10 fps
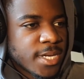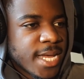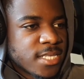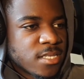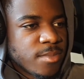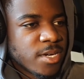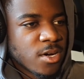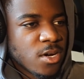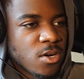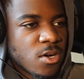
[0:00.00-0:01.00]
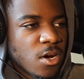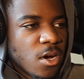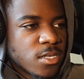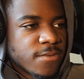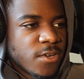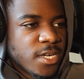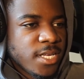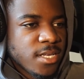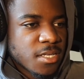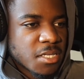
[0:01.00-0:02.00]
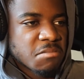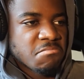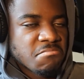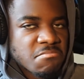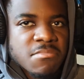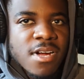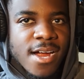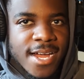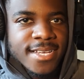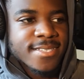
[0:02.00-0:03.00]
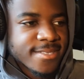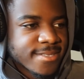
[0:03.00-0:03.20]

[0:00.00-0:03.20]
Casemiro on the volley. Alright.